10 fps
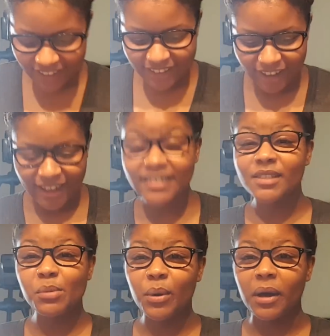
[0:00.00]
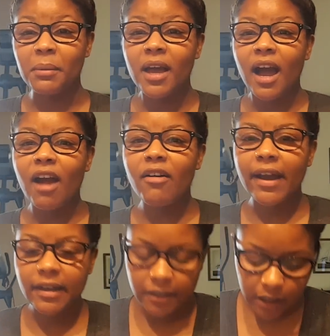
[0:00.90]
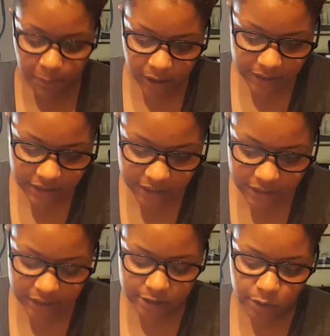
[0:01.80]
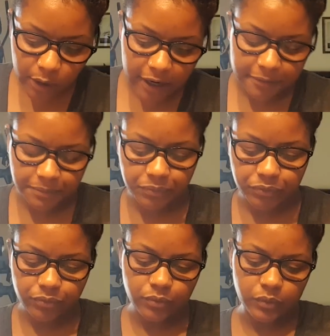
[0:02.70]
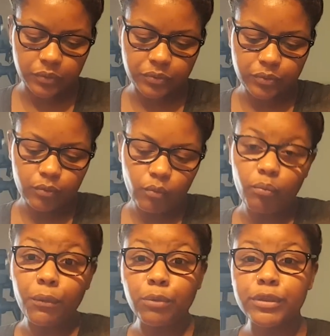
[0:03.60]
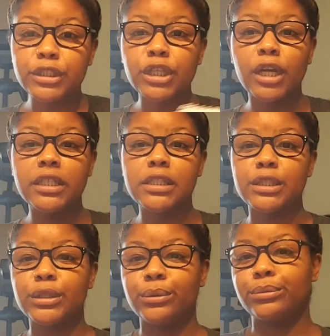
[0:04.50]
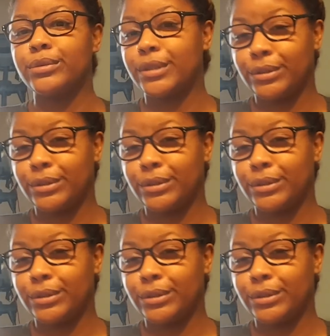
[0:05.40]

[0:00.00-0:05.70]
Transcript: Y'all, I just woke up. All right, come on, let's get to this. Okay. I'll read y'all these notes.